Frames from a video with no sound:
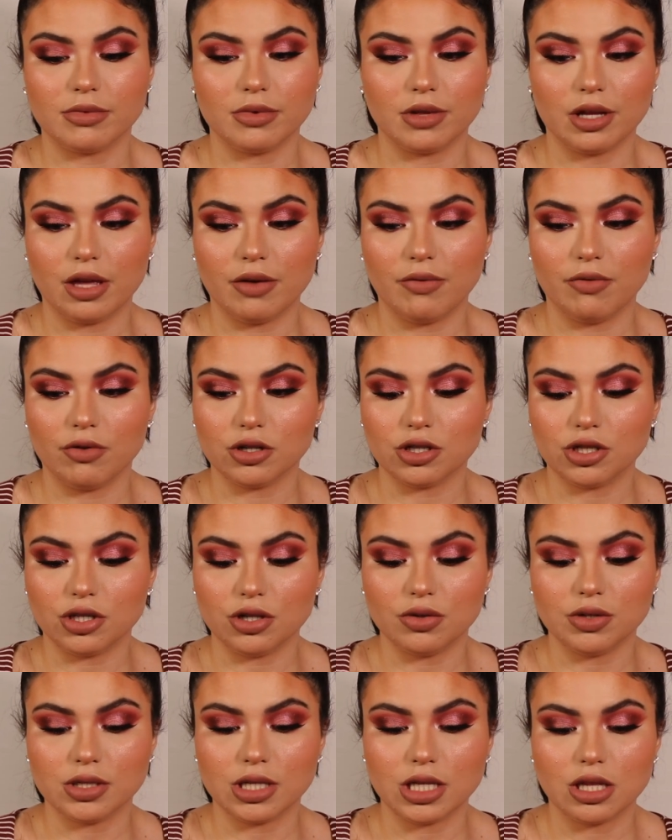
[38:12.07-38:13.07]
Looking forward to
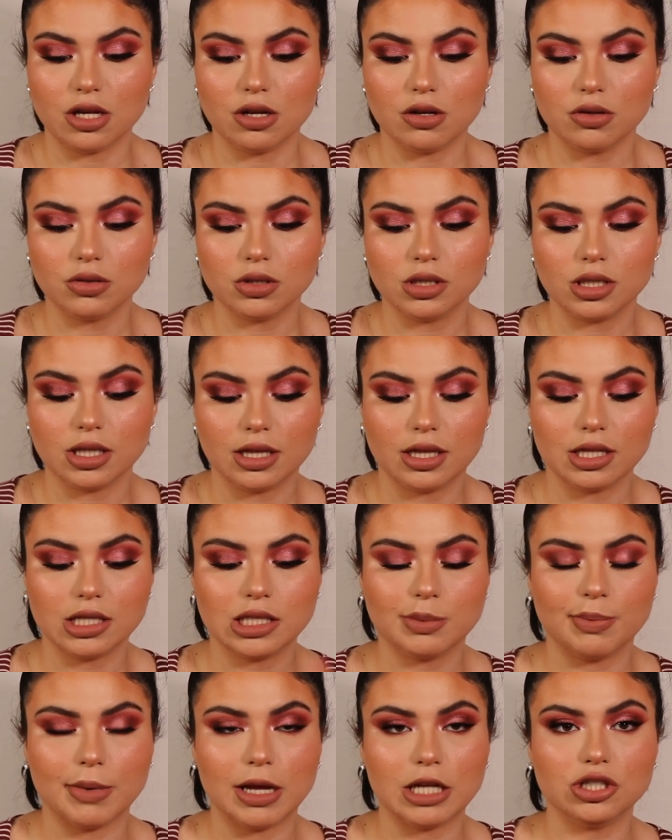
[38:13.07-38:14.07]
using those. The
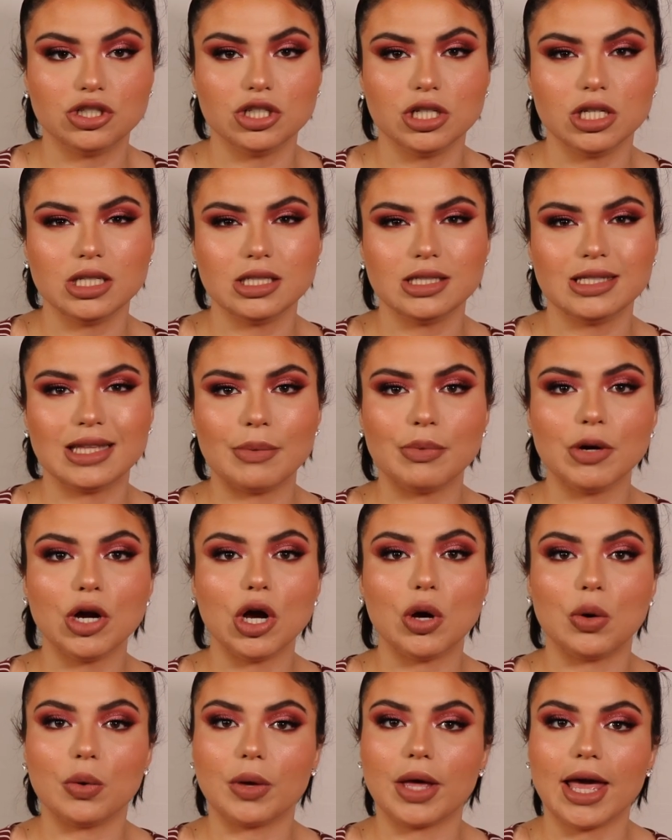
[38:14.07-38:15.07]
sponges, they
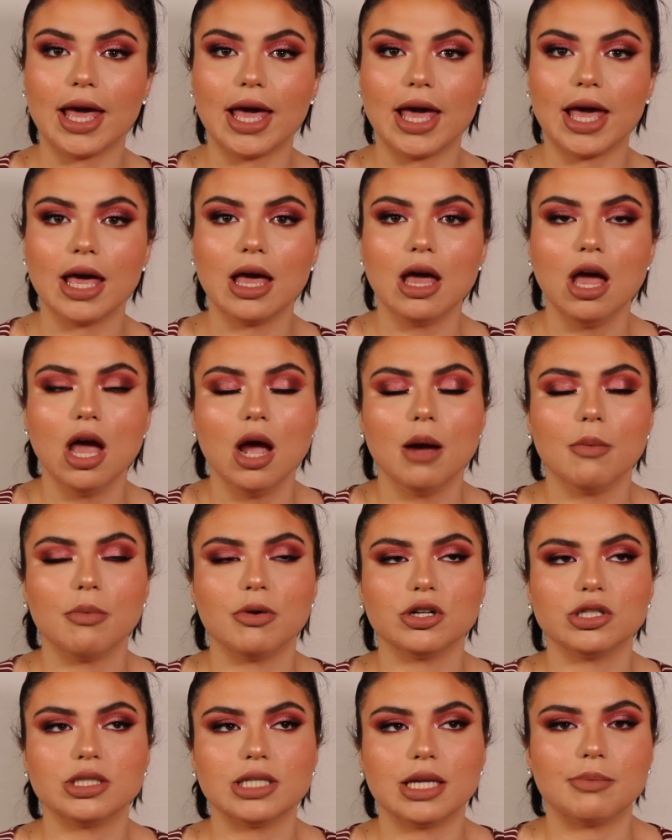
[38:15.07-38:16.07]
were okay.
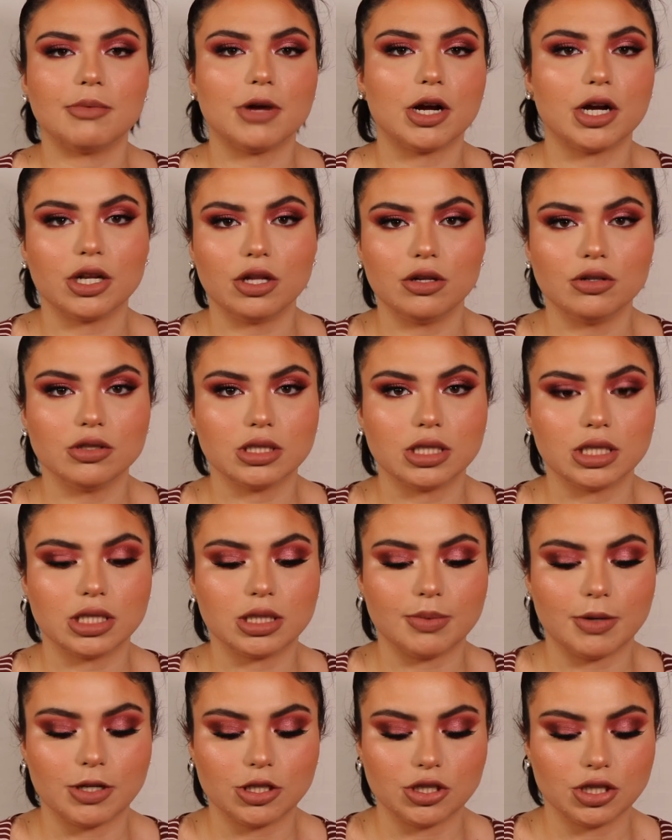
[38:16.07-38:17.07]
Personally, I'm not gonna use the
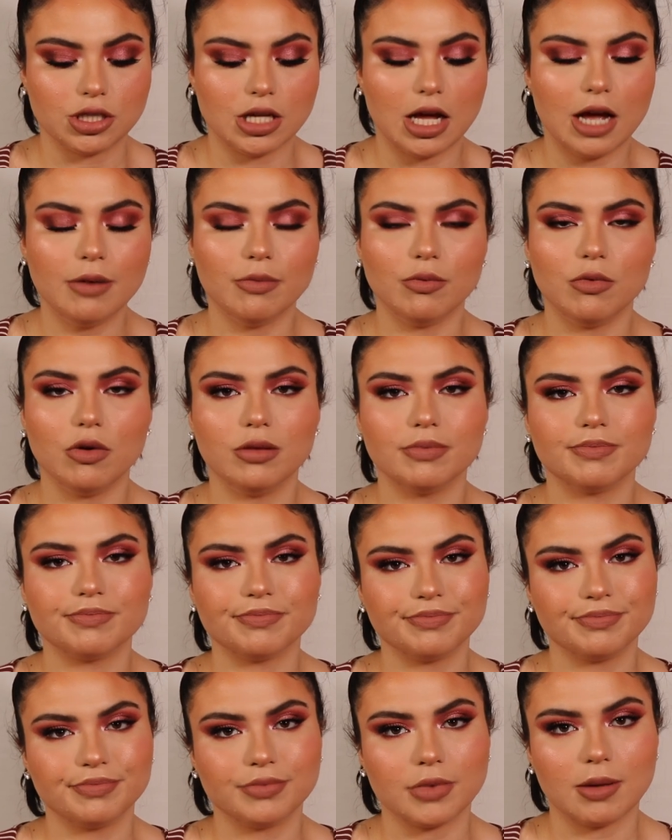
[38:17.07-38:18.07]
sponges. I'm not
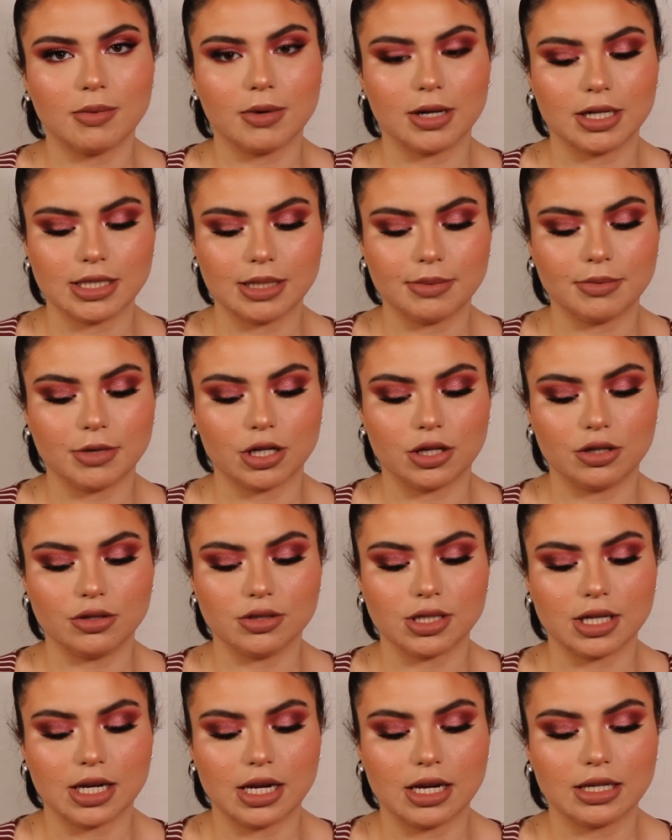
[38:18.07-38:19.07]
gonna say I'm not gonna
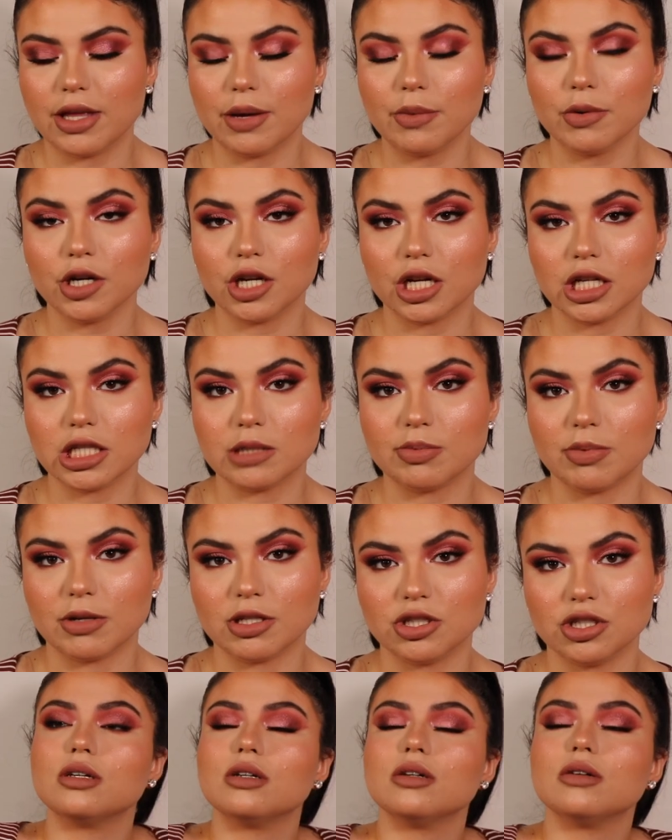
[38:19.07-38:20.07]
use it again. They were good
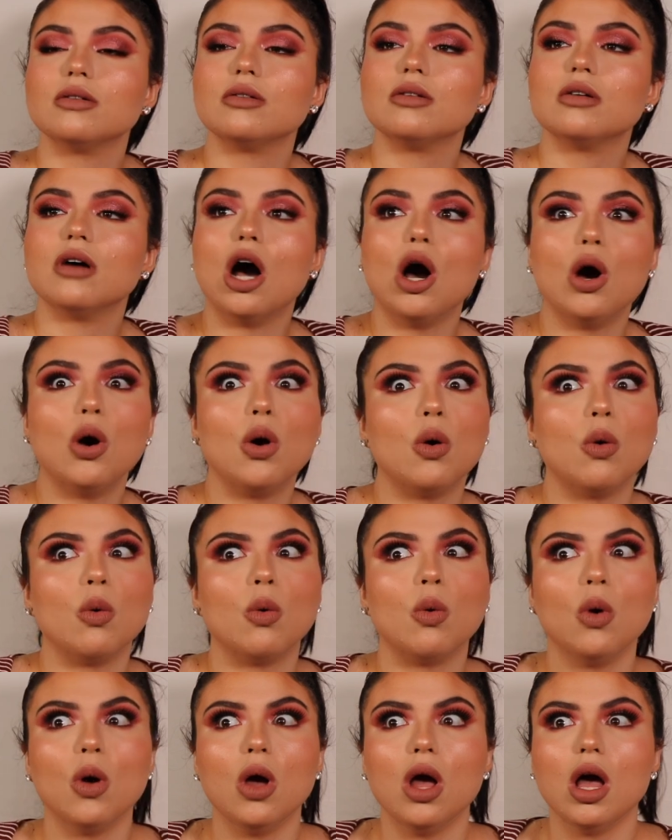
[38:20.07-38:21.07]
sponges.
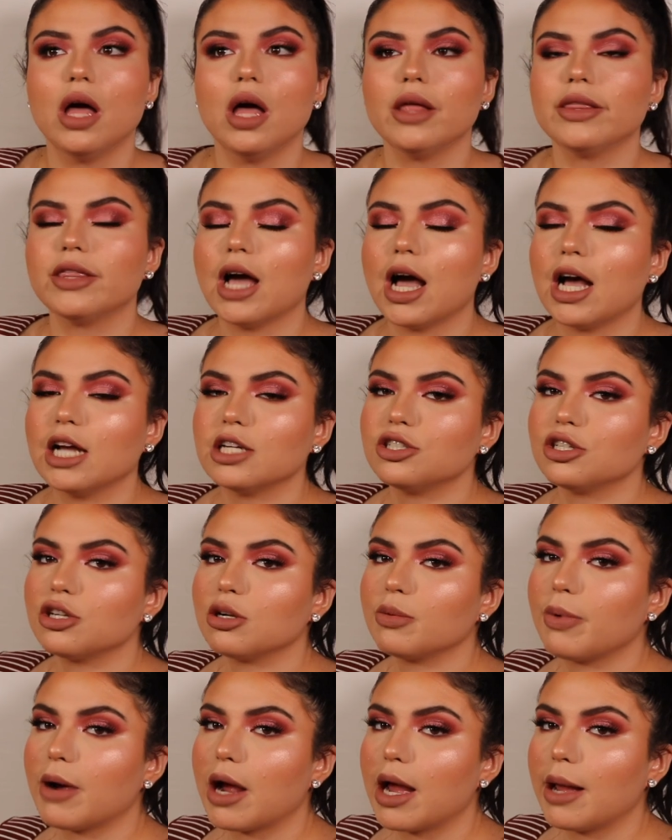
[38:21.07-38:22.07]
Oh, the
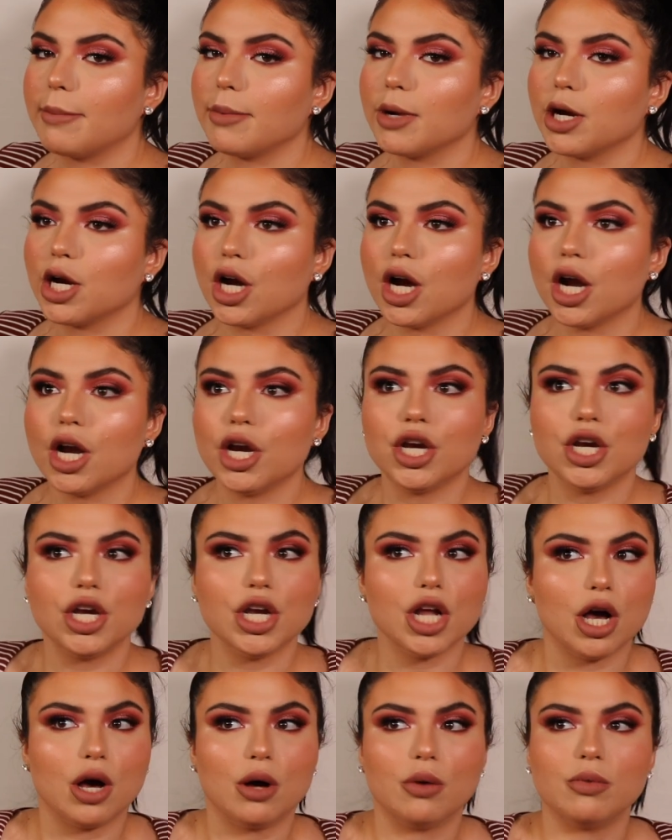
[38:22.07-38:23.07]
eyeshadow primer.
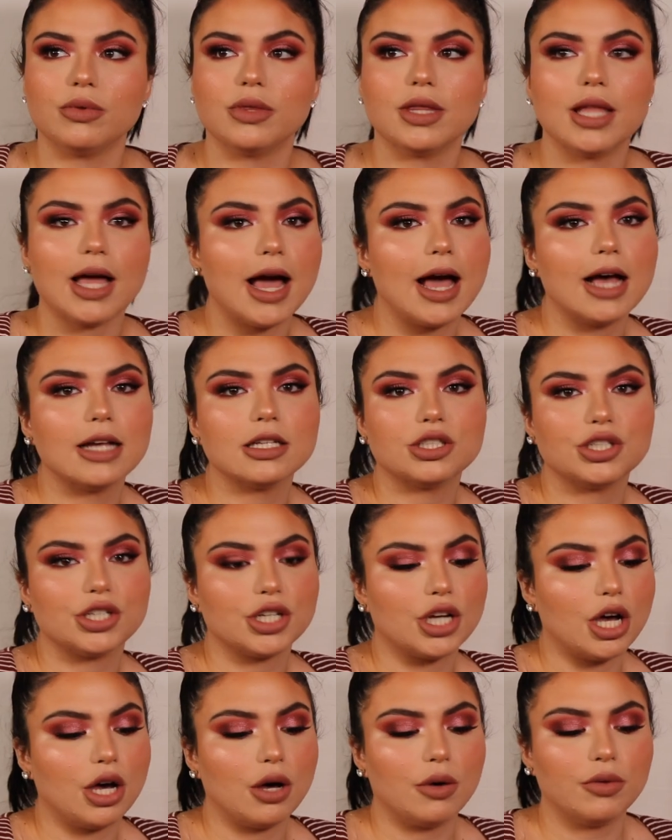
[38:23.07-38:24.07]
No, that has to
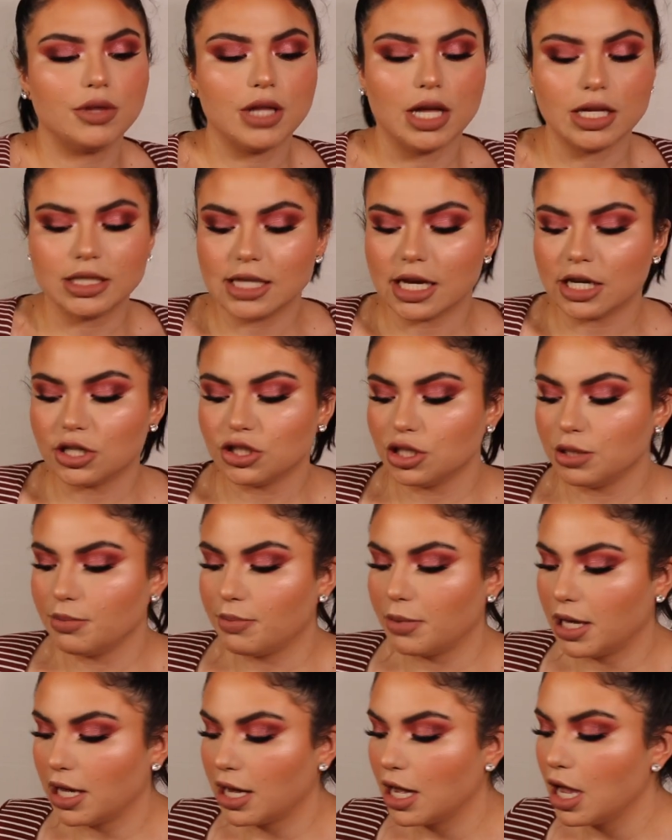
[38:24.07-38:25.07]
go. And that's actually
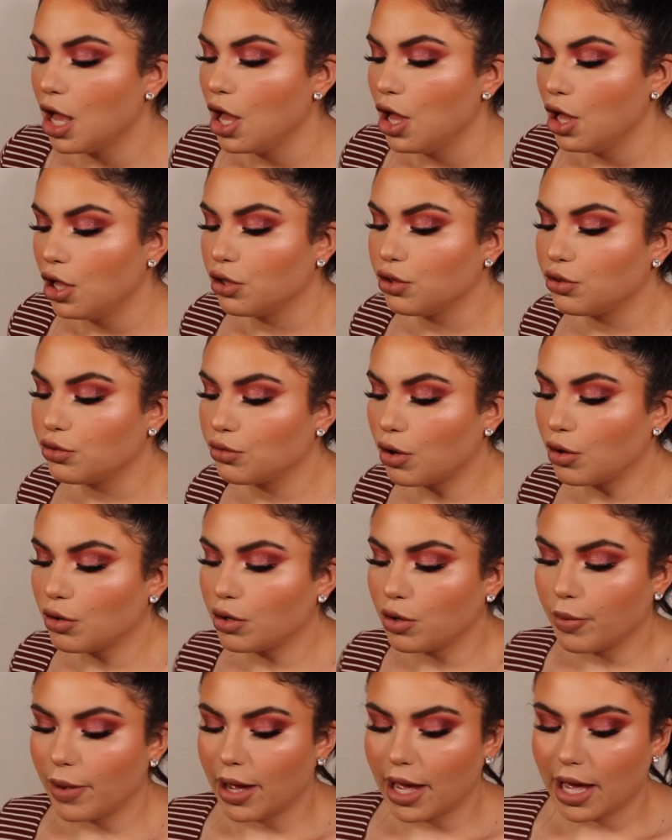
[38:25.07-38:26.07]
being
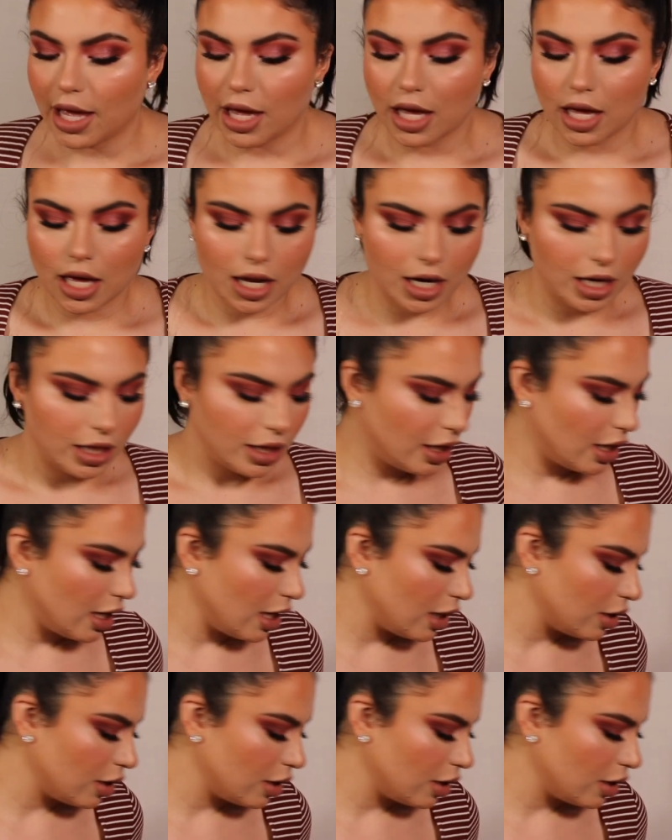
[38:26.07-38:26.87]
thrown away. And I think I